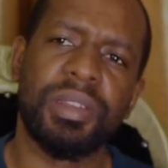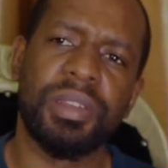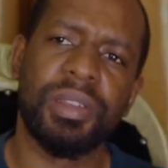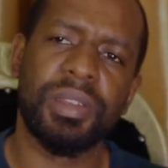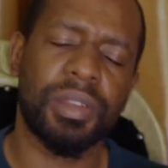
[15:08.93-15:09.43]

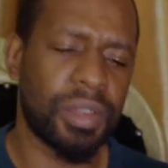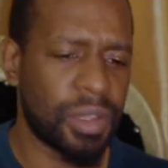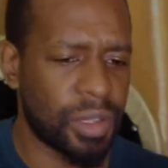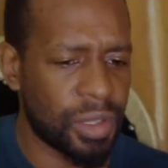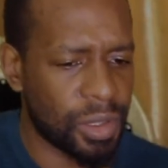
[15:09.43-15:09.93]

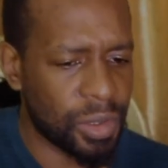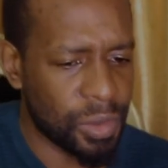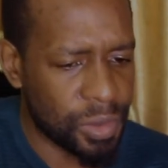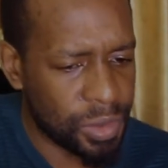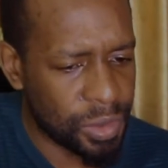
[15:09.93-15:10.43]

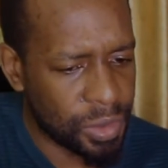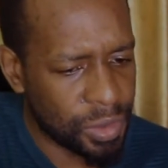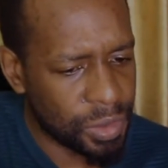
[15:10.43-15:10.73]
No one is speaking in this clip.